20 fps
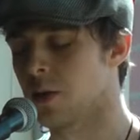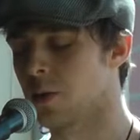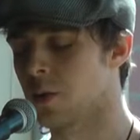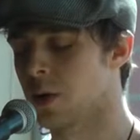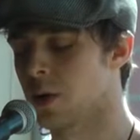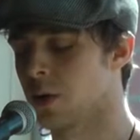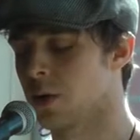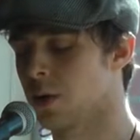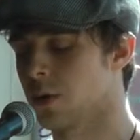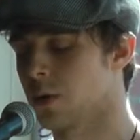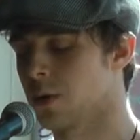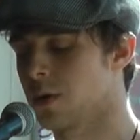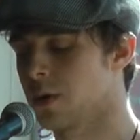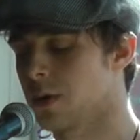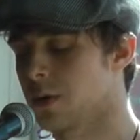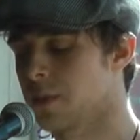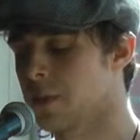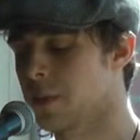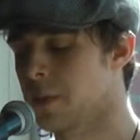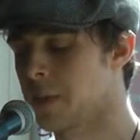and the rogue,
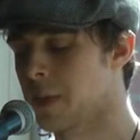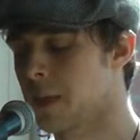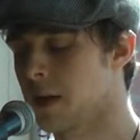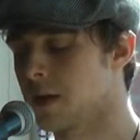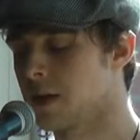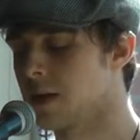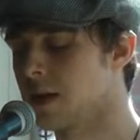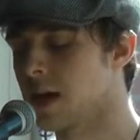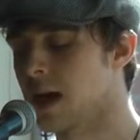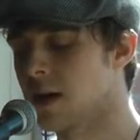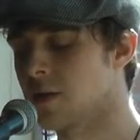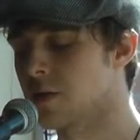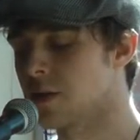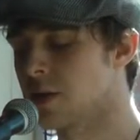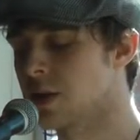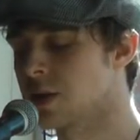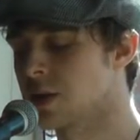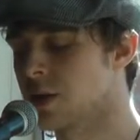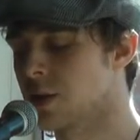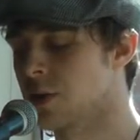the
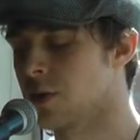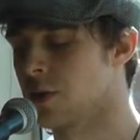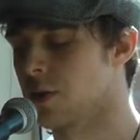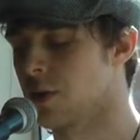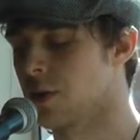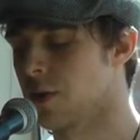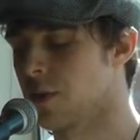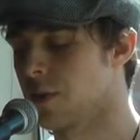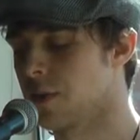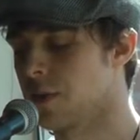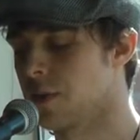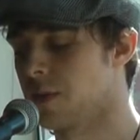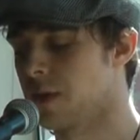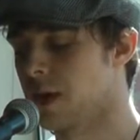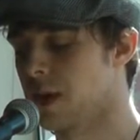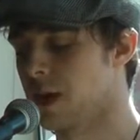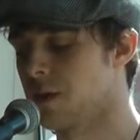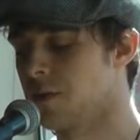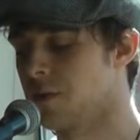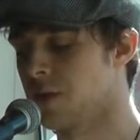ever-eternal,
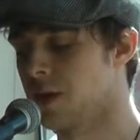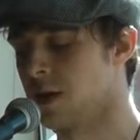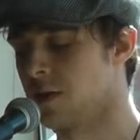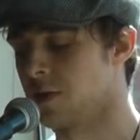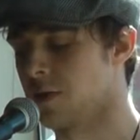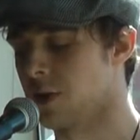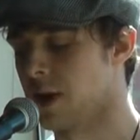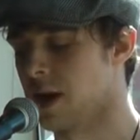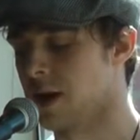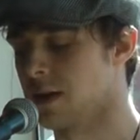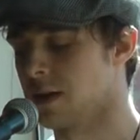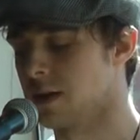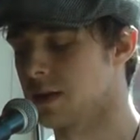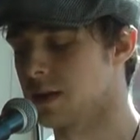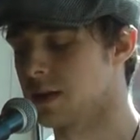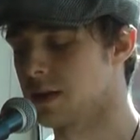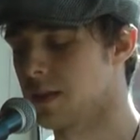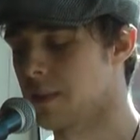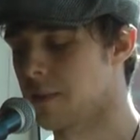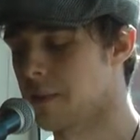infinite
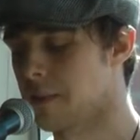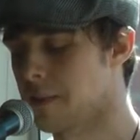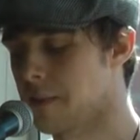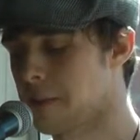friends.